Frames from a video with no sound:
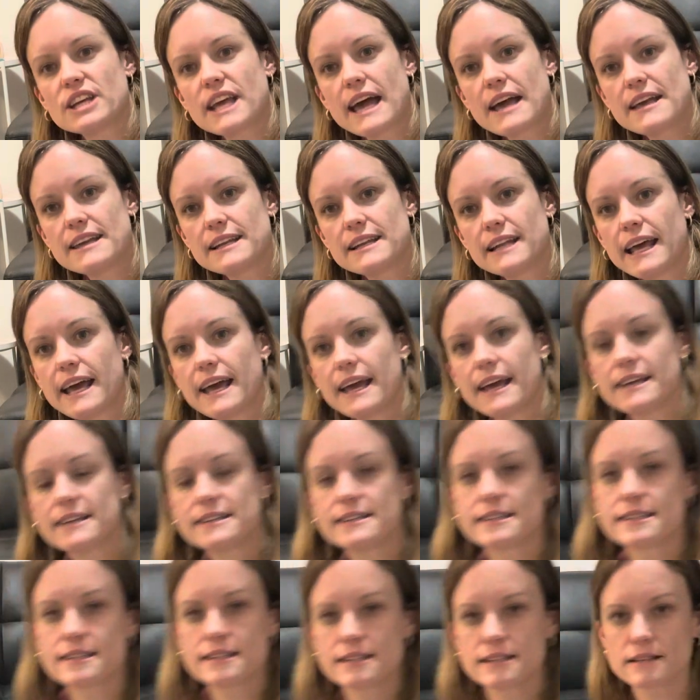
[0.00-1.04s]
out your
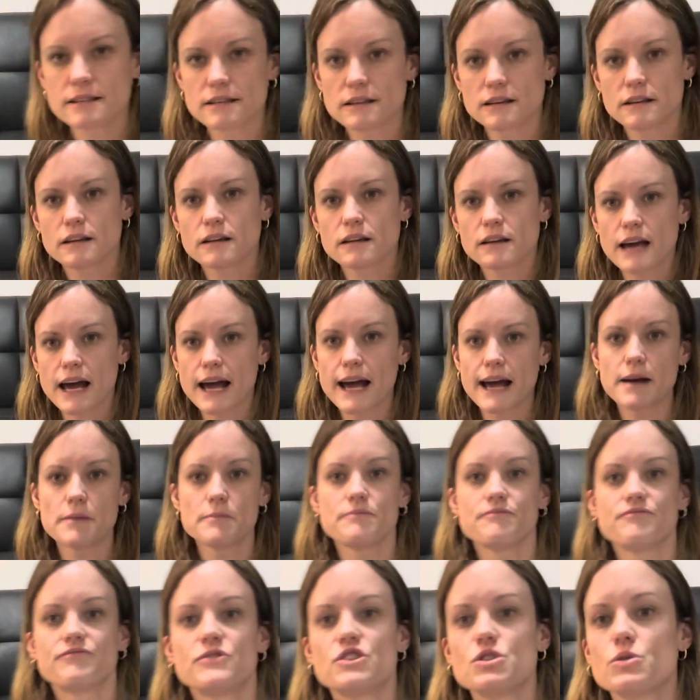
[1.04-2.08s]
legs.
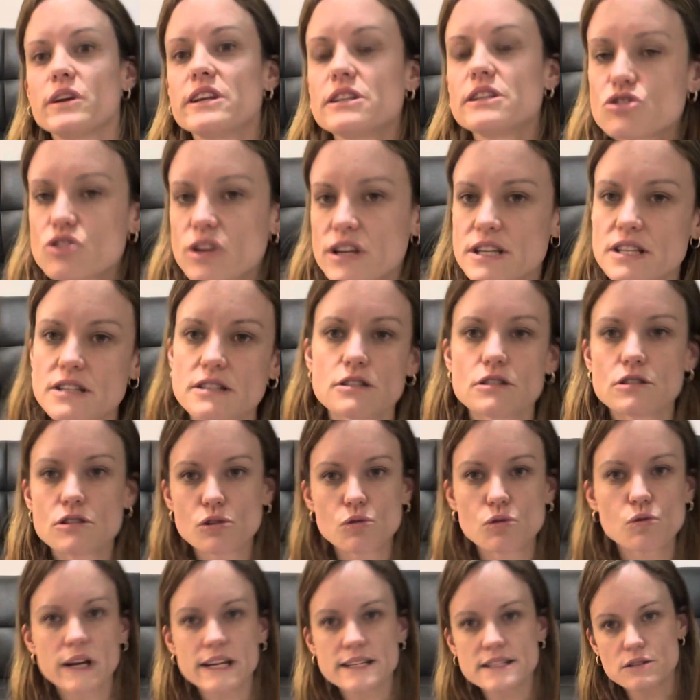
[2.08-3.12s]
Doing stretches is
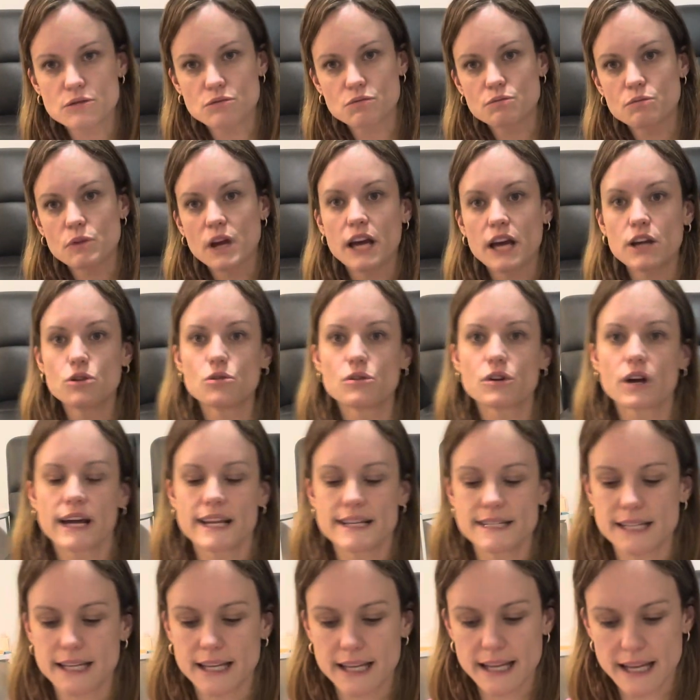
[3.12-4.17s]
always a good
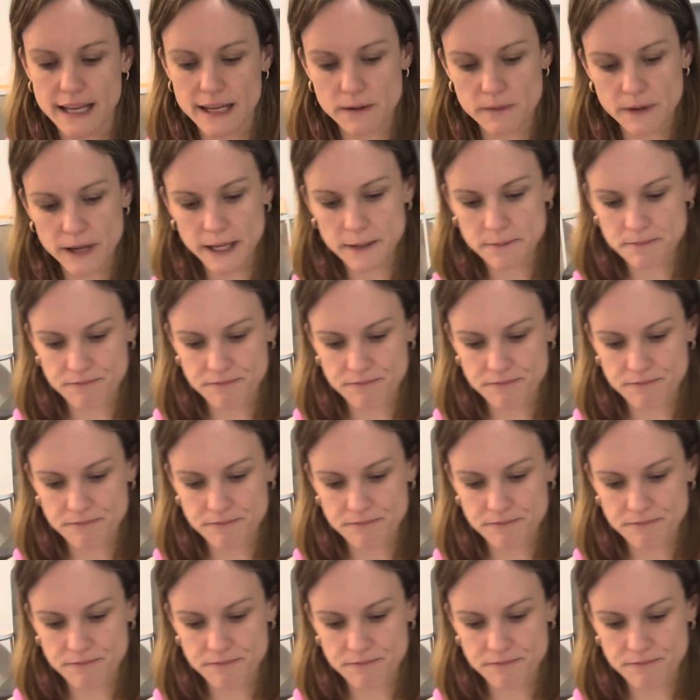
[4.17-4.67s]
idea anyway.